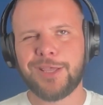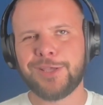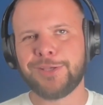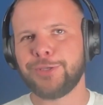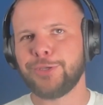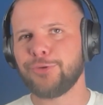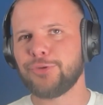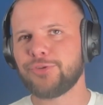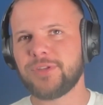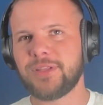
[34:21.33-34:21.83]

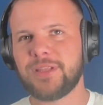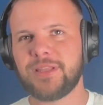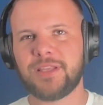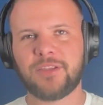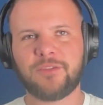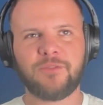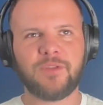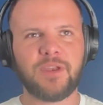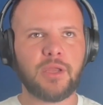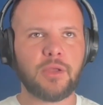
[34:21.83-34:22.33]
Usually
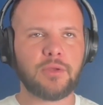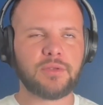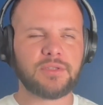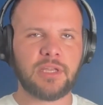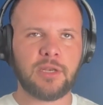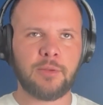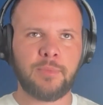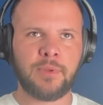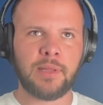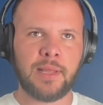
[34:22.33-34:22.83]
this video is
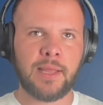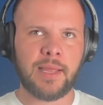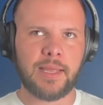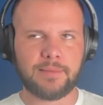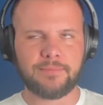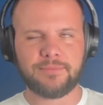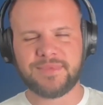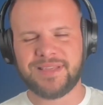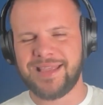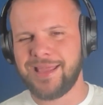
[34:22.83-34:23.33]
going to be
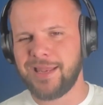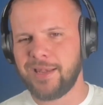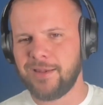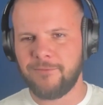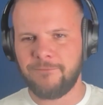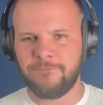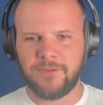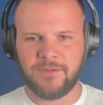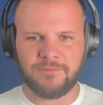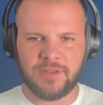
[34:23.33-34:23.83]
like 10
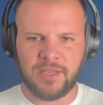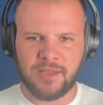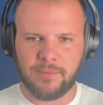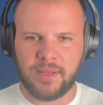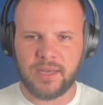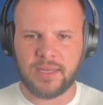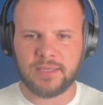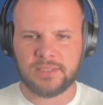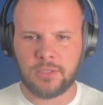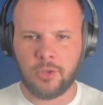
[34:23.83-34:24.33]
to 15
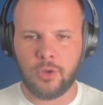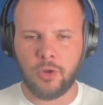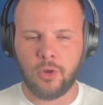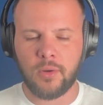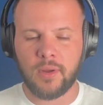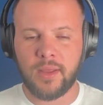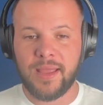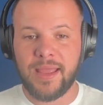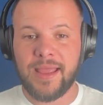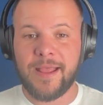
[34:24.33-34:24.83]
minutes long